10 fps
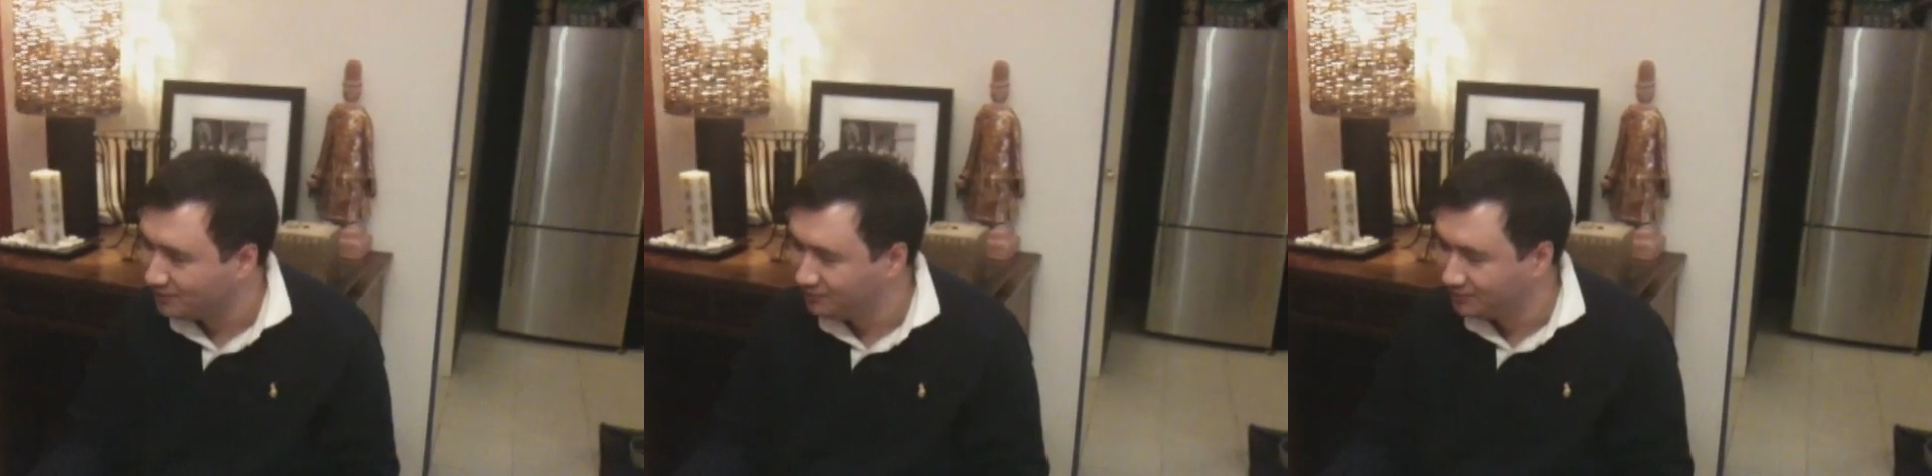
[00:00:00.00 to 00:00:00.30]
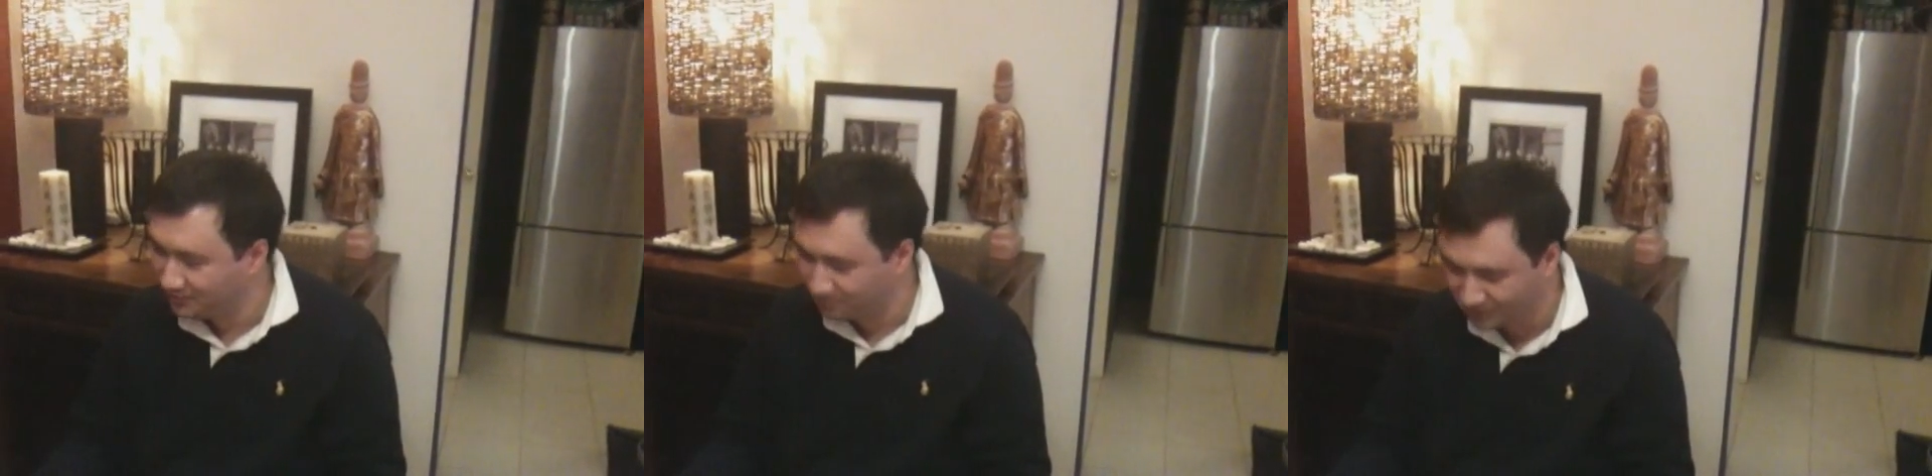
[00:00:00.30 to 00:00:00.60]

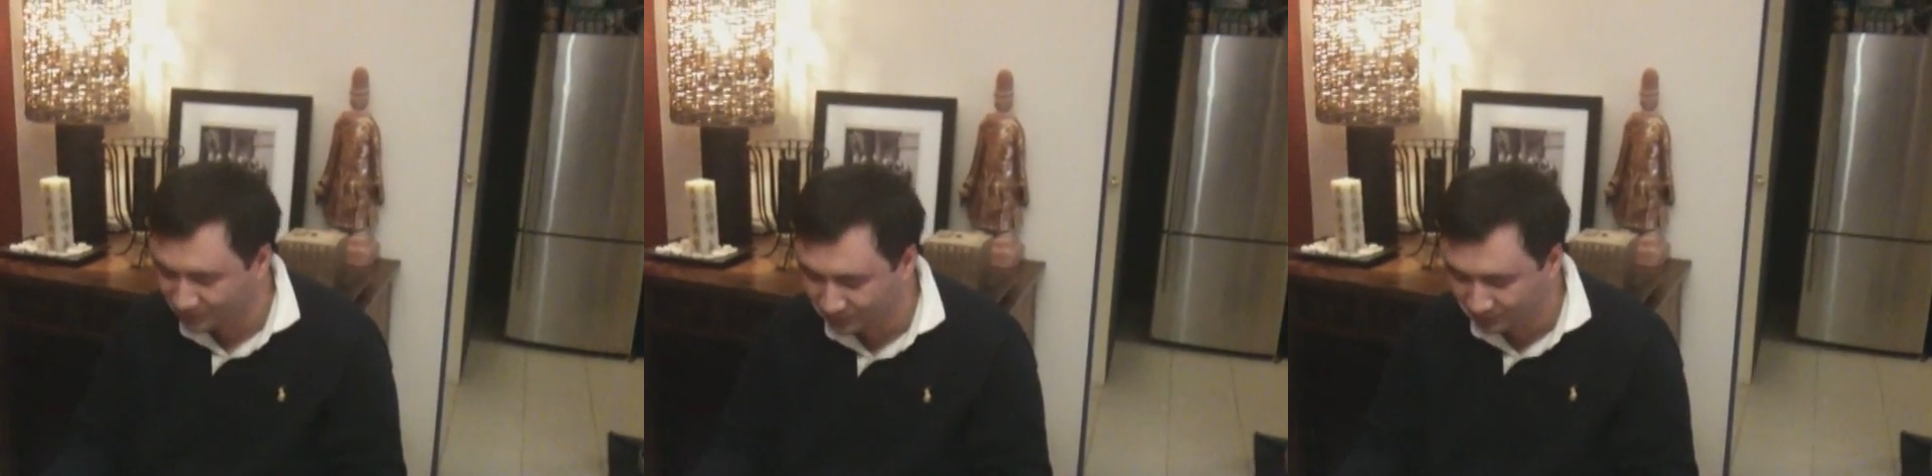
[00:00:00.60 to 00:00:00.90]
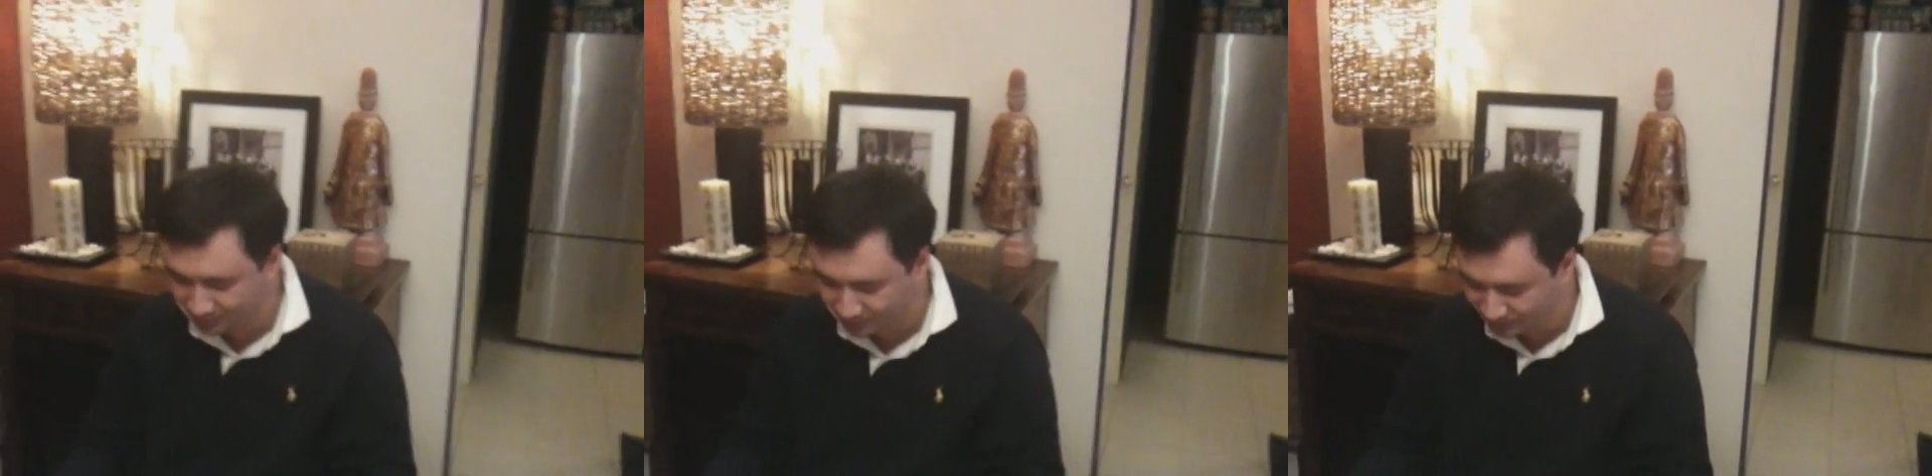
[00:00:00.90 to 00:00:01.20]
Vietnamese roll
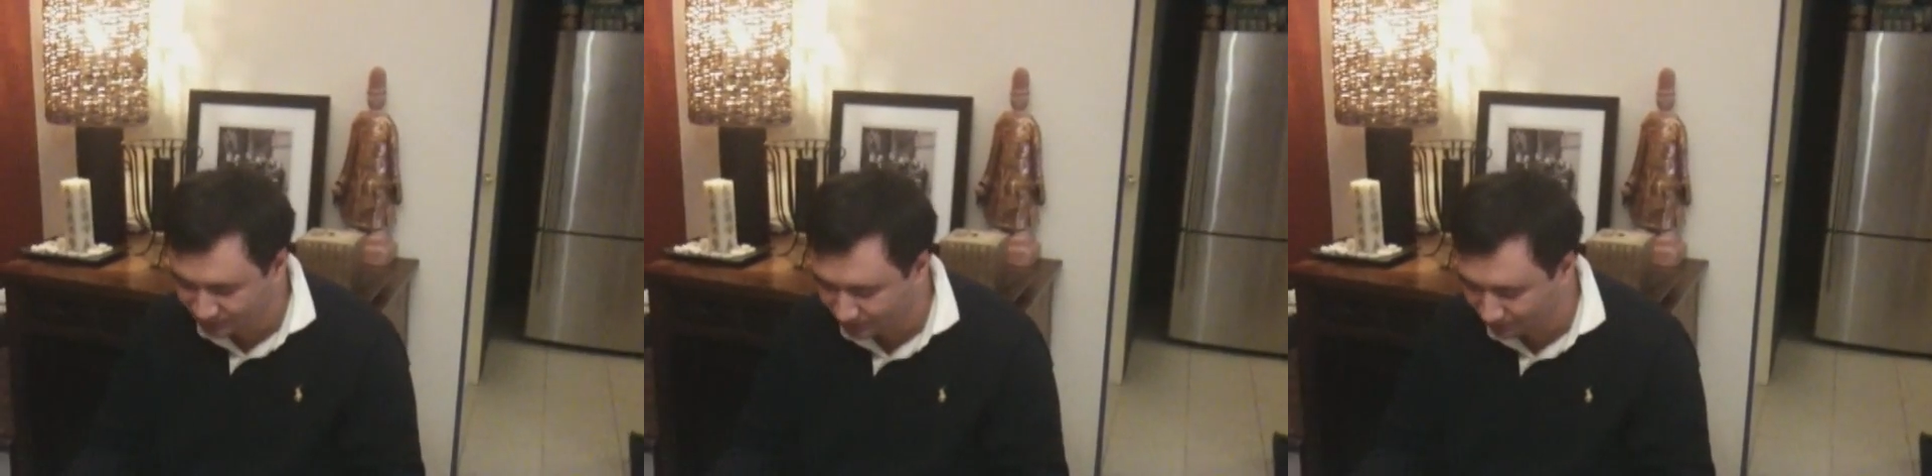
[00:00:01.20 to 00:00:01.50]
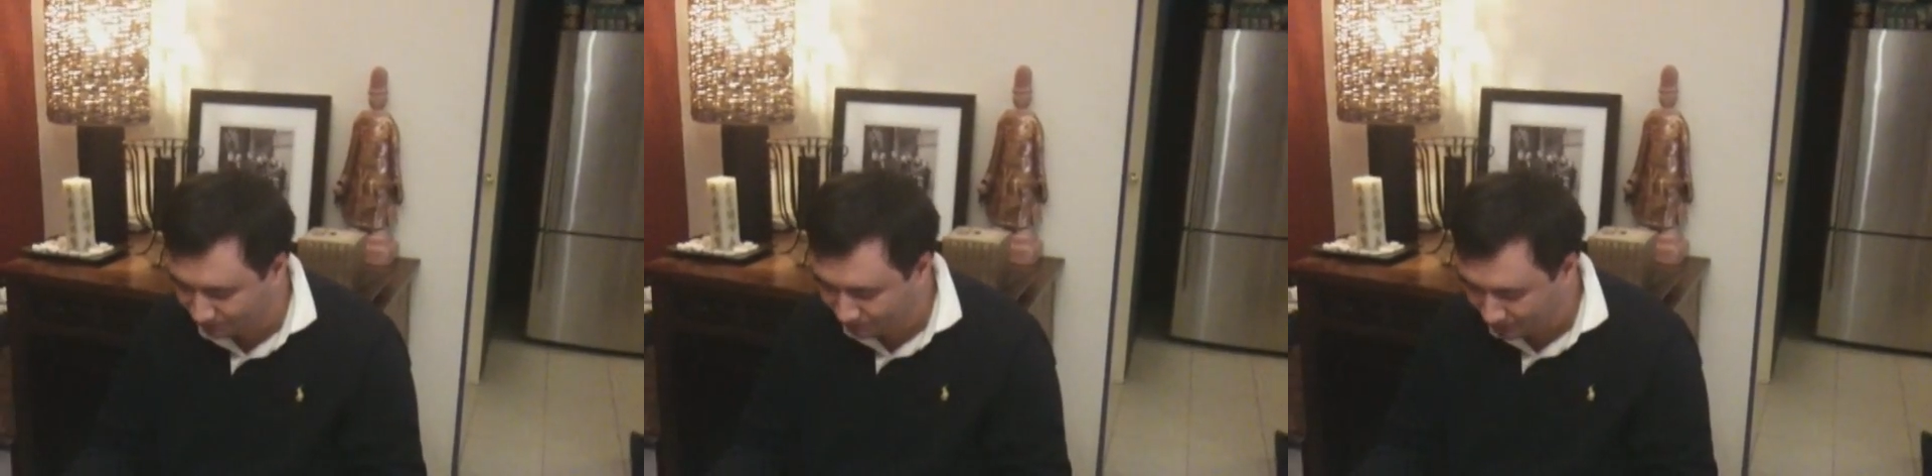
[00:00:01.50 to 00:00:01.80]
from this
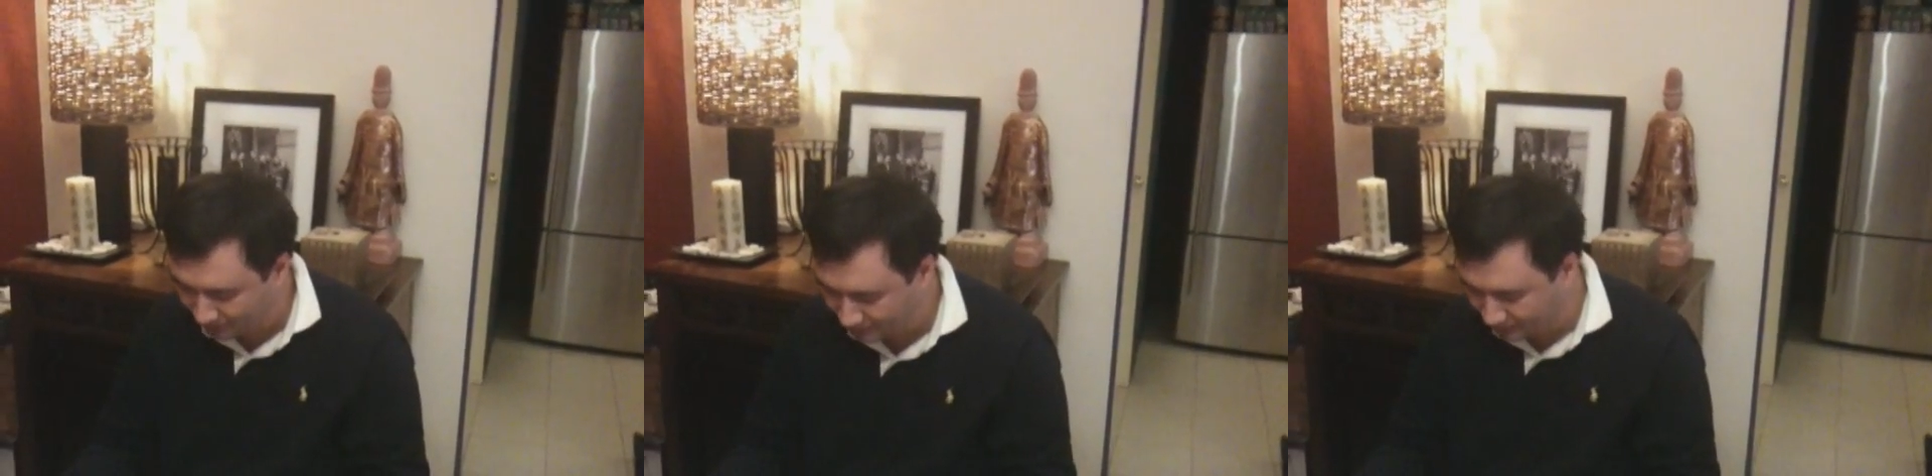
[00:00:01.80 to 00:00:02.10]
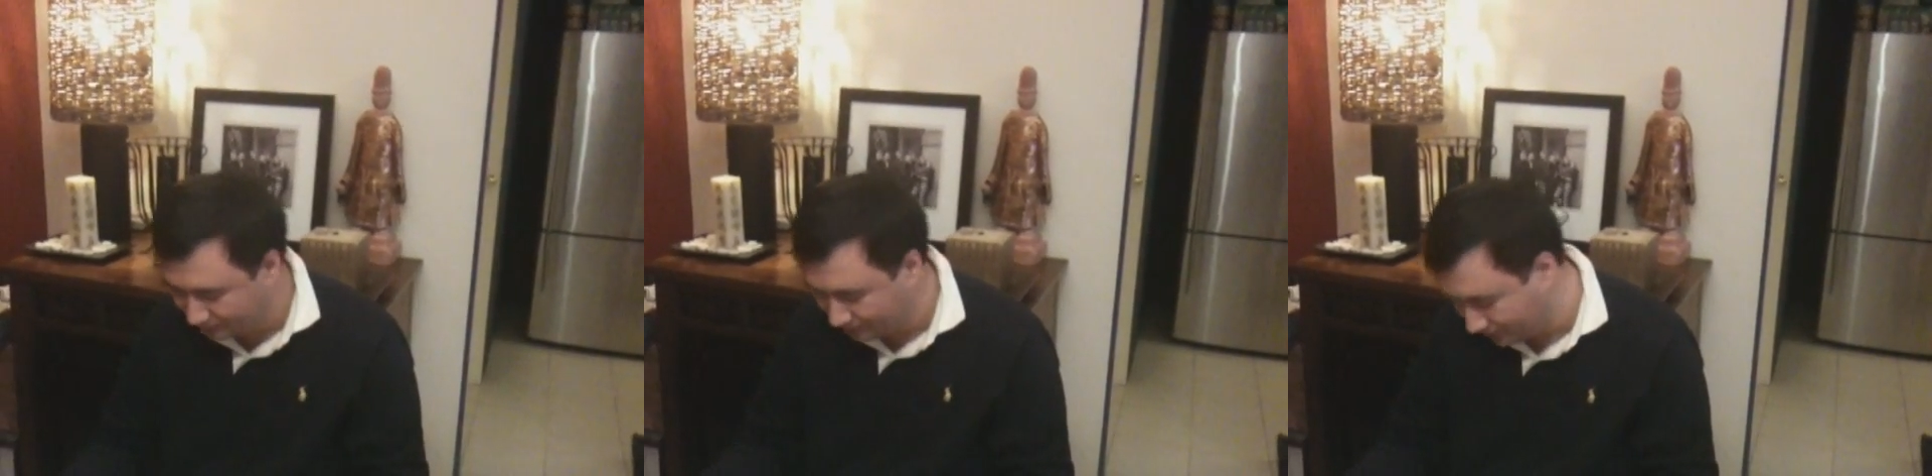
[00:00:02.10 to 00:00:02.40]
shop.
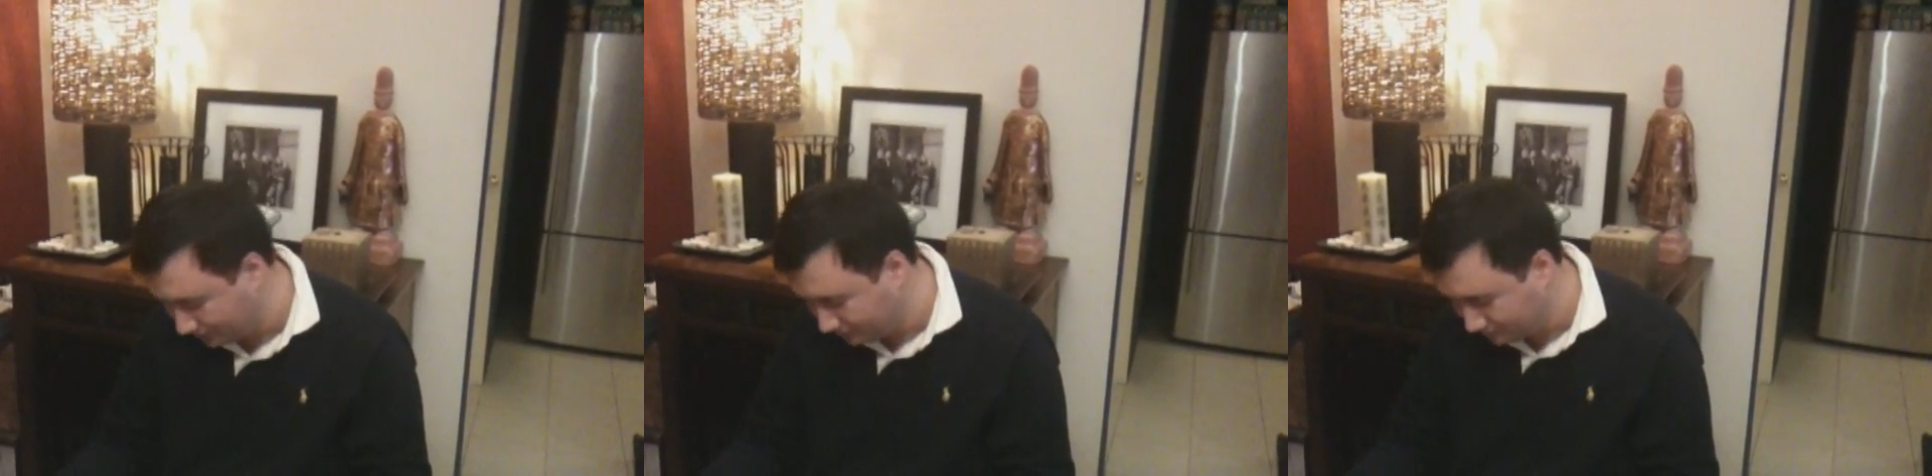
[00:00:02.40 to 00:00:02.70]
So